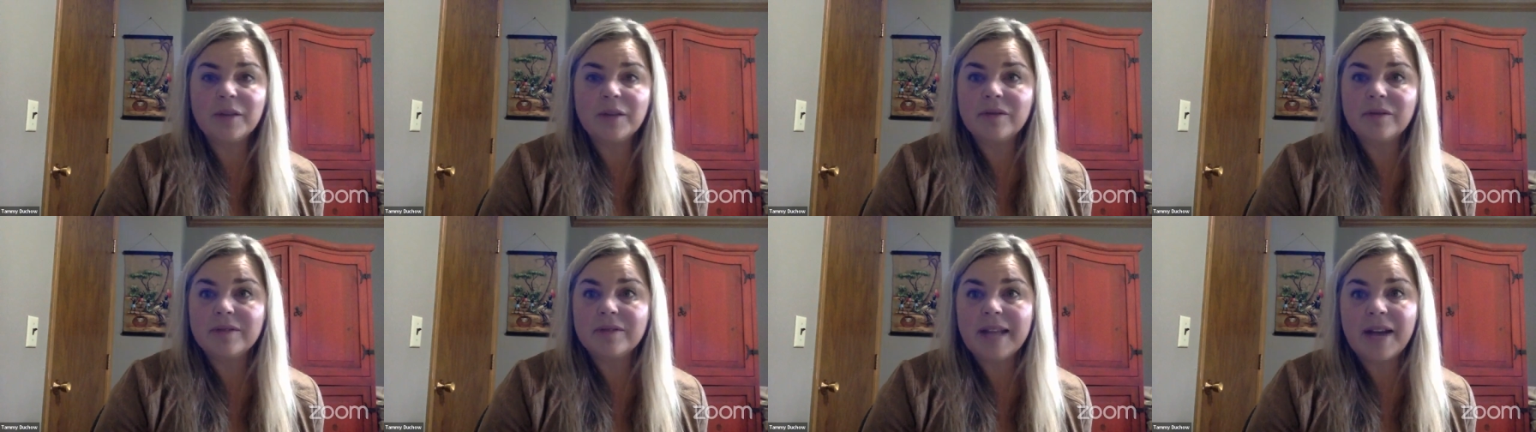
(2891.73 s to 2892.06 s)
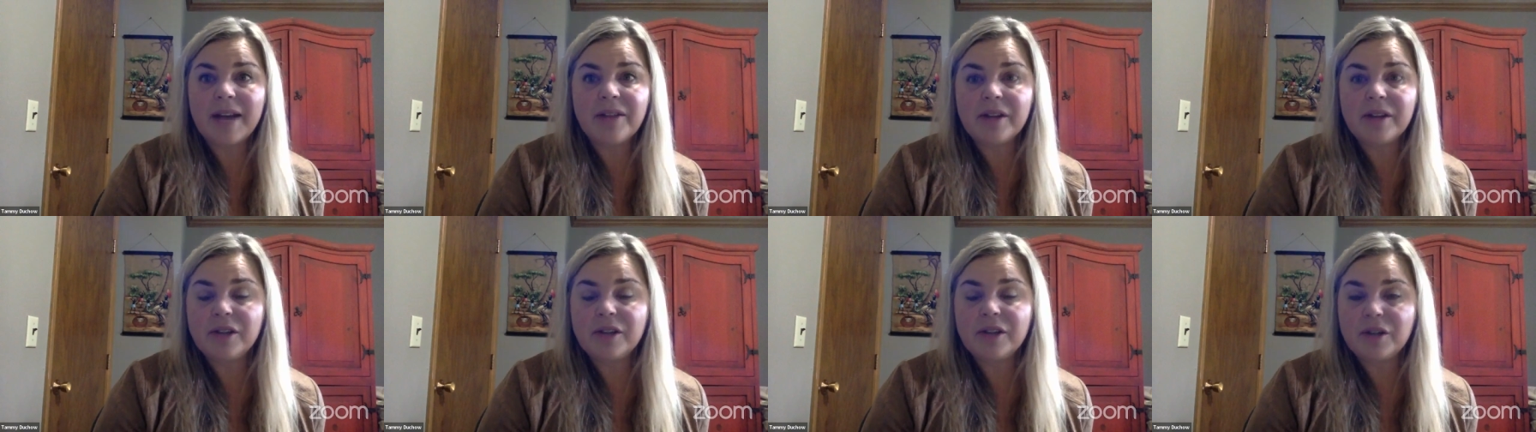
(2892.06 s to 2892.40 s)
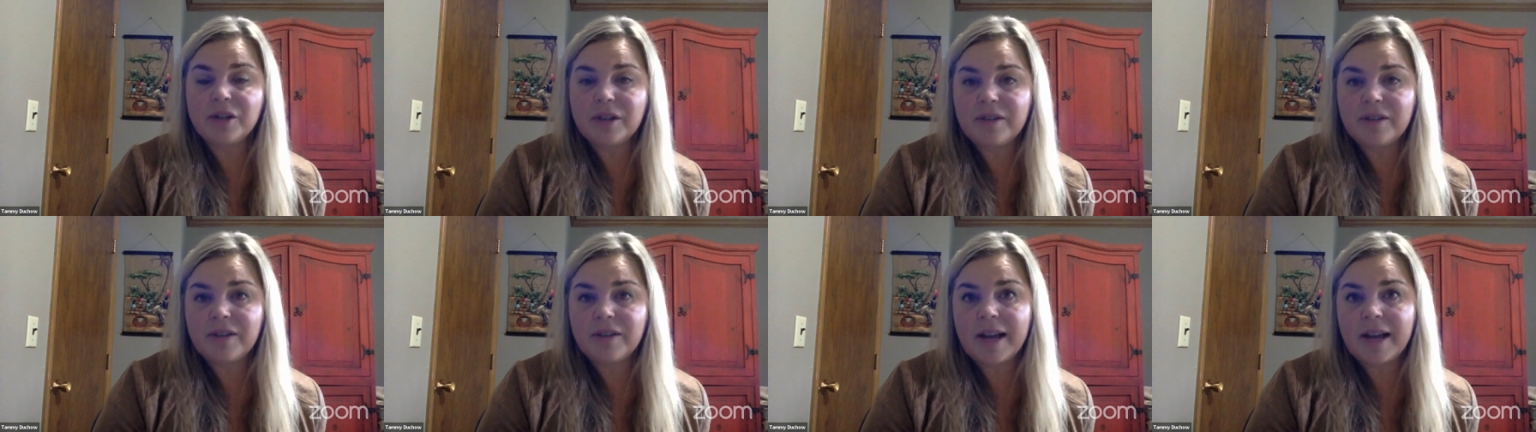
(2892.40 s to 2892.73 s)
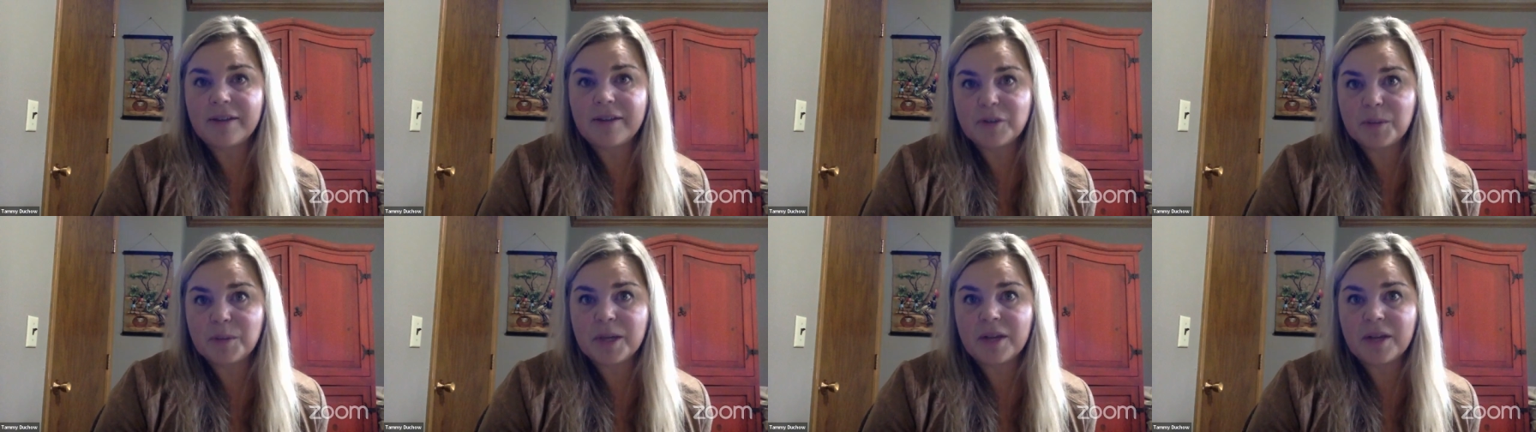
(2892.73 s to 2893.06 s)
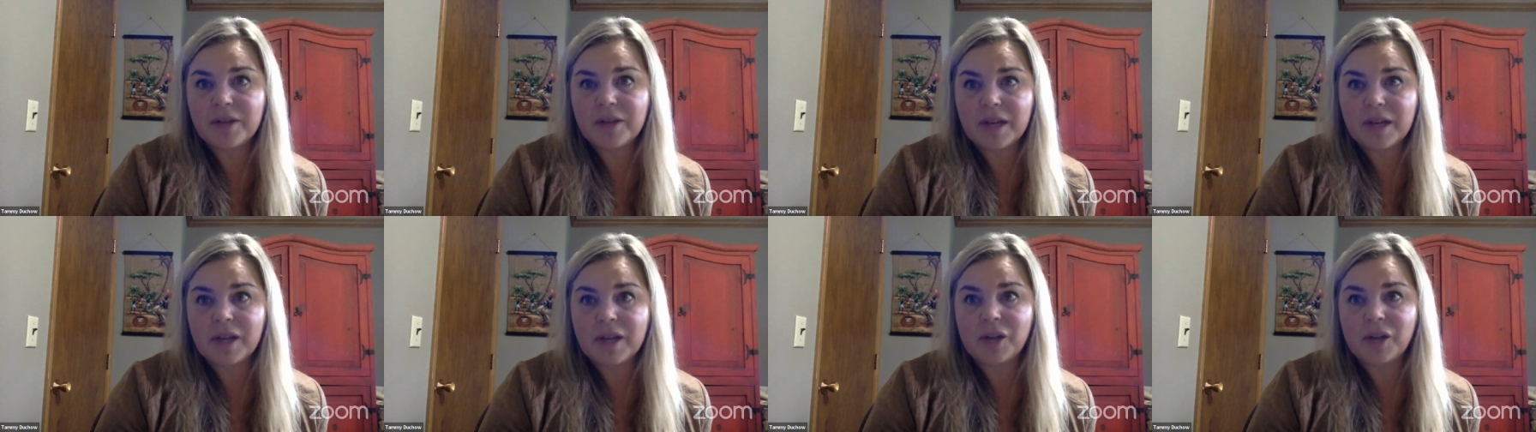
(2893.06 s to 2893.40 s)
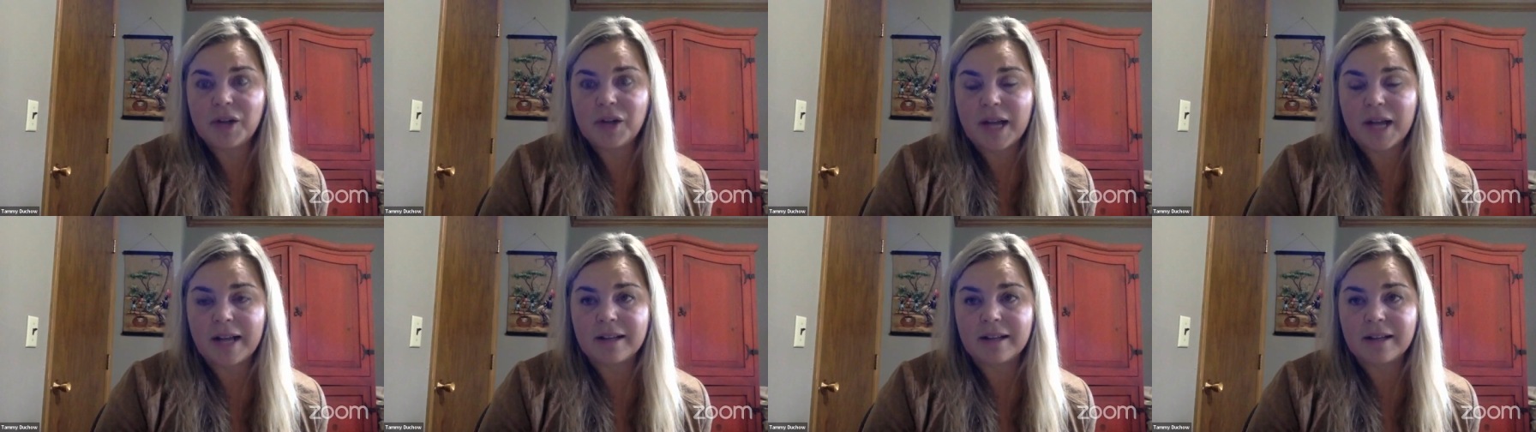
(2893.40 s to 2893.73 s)
now they don't even have to be on the
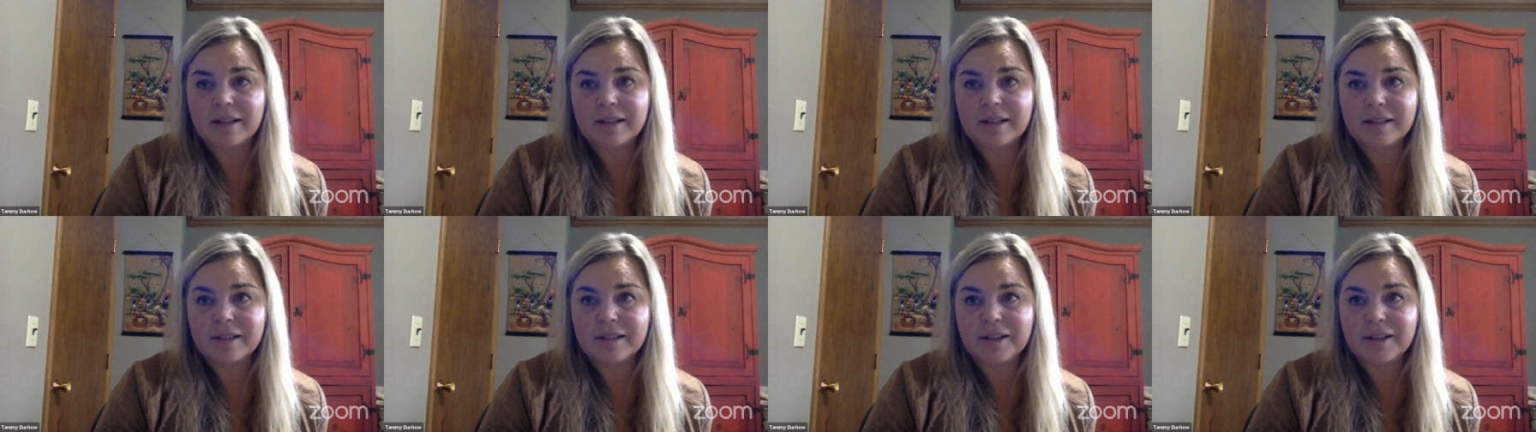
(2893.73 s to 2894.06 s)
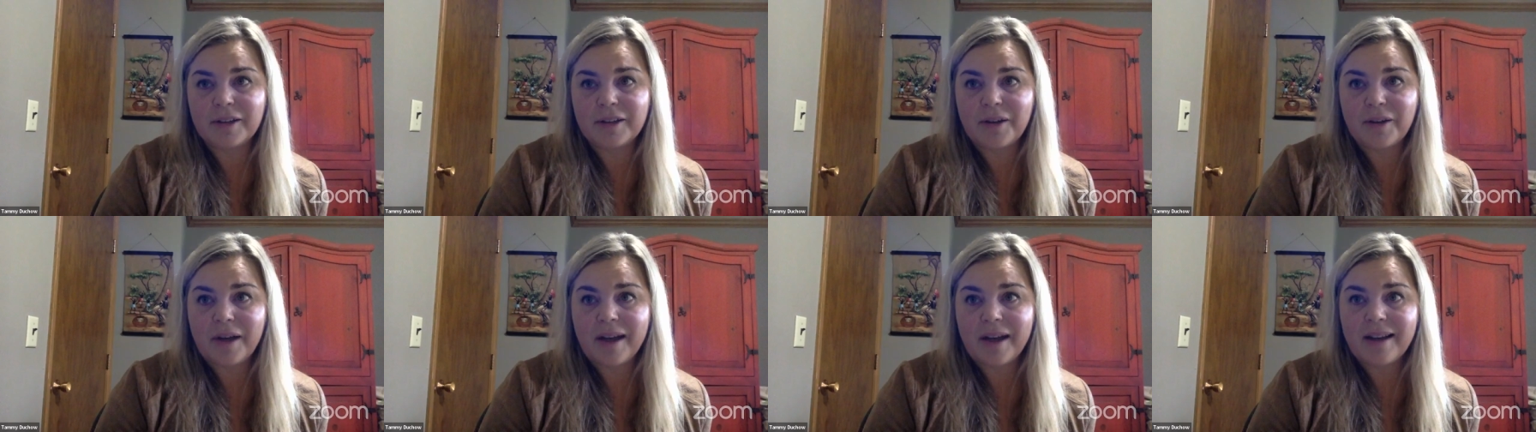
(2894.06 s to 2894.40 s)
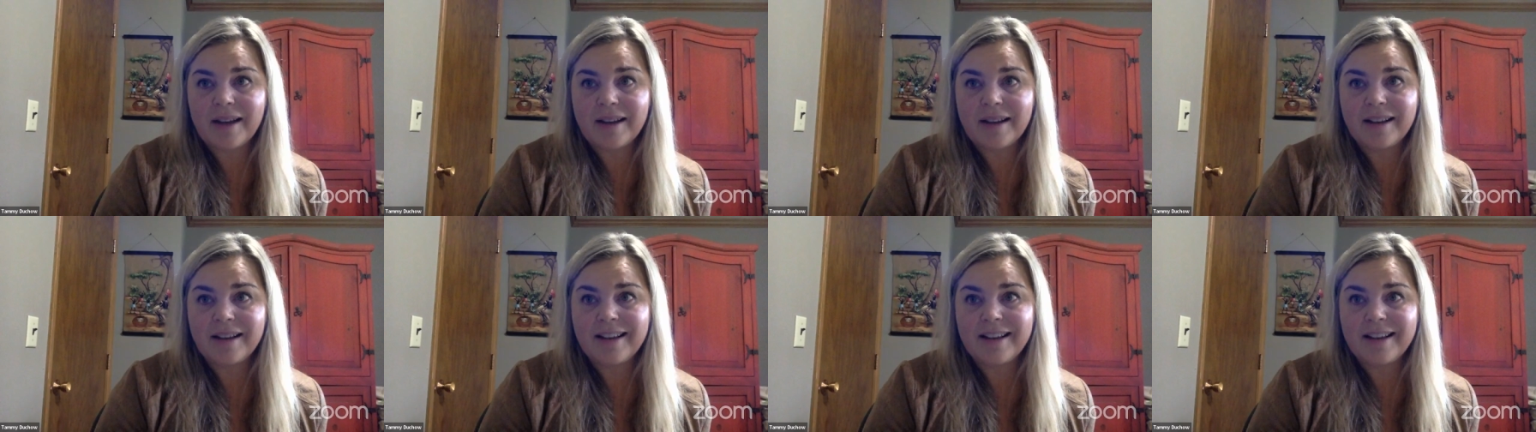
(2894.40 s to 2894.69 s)
internet, okay?